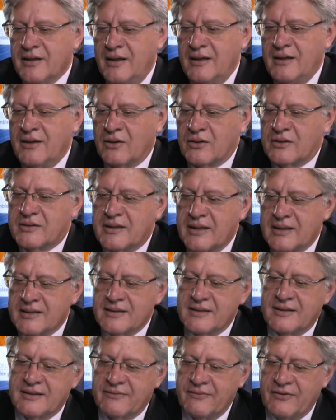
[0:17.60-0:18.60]
Look,
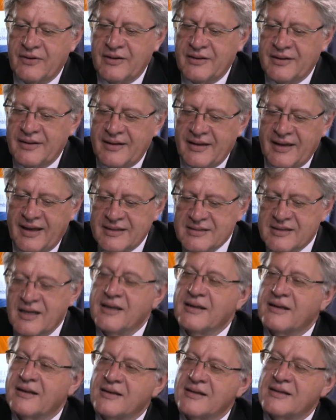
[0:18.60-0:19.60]
as
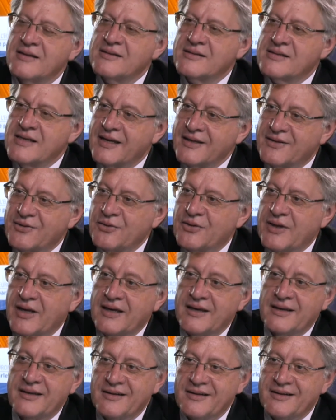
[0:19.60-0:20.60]
I said
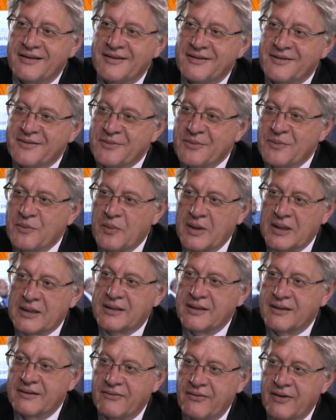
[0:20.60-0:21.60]
today in the
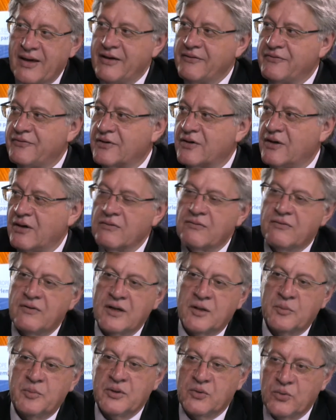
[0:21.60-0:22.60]
meeting, we have a
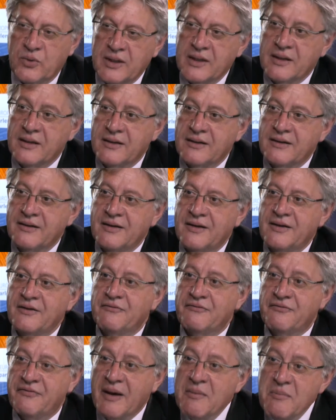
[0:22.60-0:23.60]
conflict between
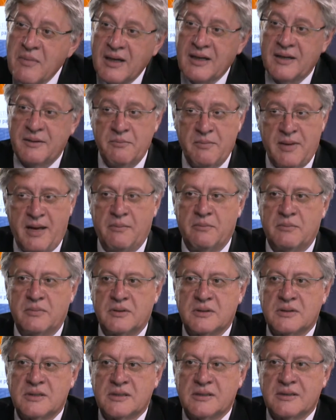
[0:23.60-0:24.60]
family
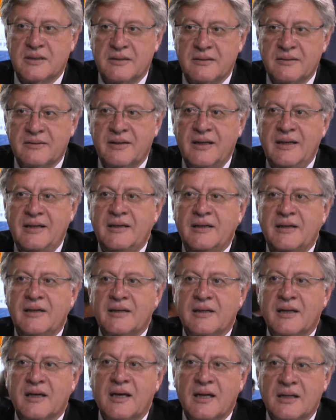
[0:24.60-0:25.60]
members. Yeah?
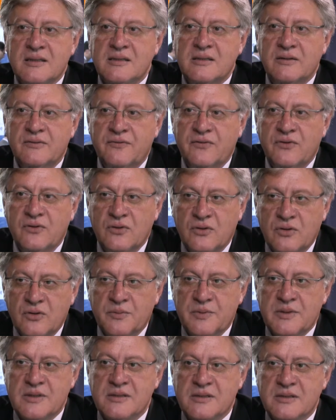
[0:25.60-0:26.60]
The Council of
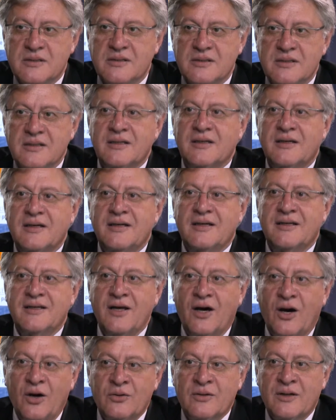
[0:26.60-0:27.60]
Europe is
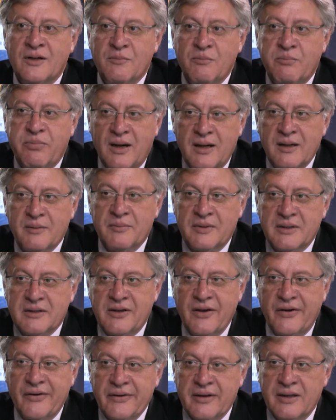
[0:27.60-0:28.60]
the only
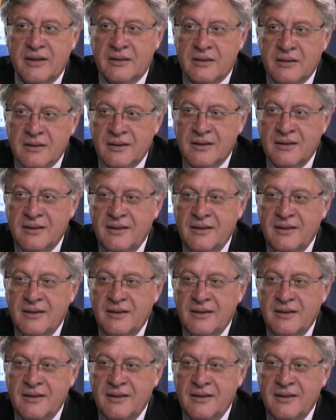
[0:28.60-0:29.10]
parliamentarian